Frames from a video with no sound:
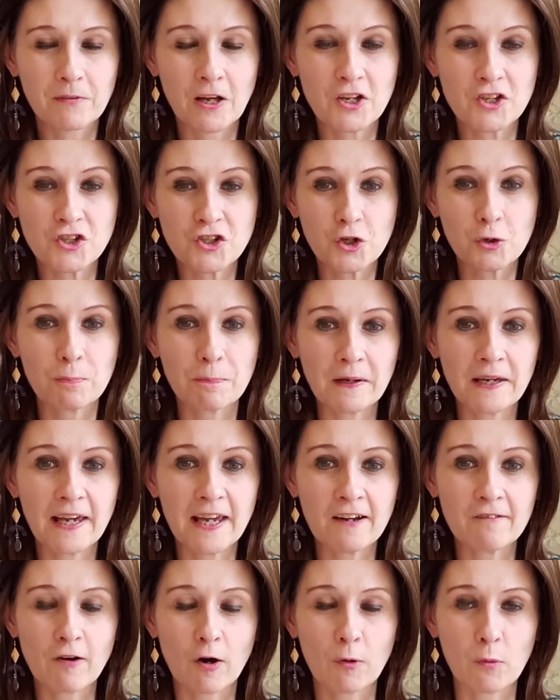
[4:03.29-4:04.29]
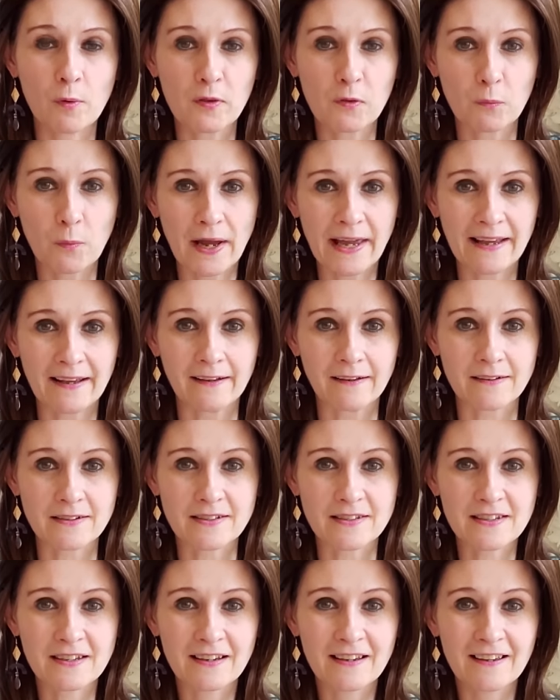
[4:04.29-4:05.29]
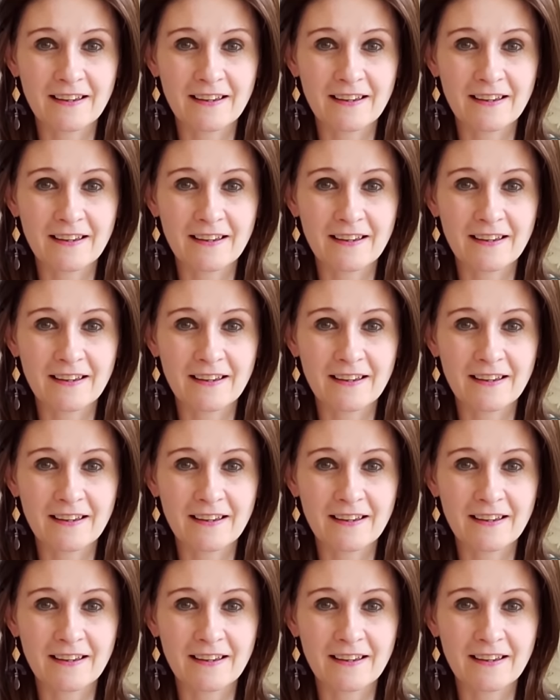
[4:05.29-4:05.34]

a superhero with wings